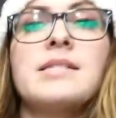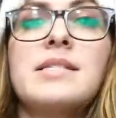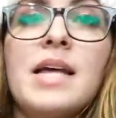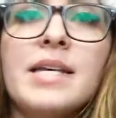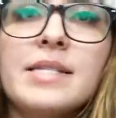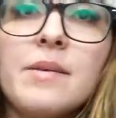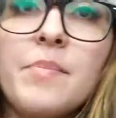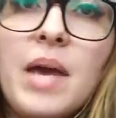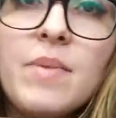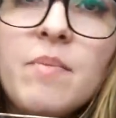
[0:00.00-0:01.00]
sliced
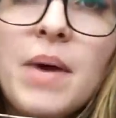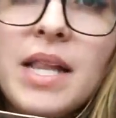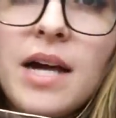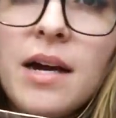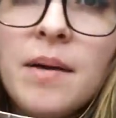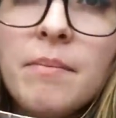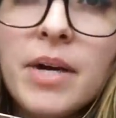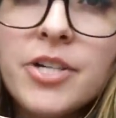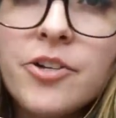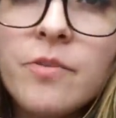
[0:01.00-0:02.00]
baby Bella
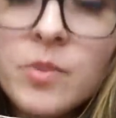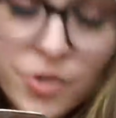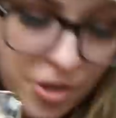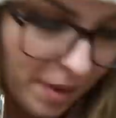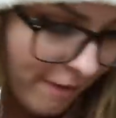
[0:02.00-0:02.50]
mushrooms, which are my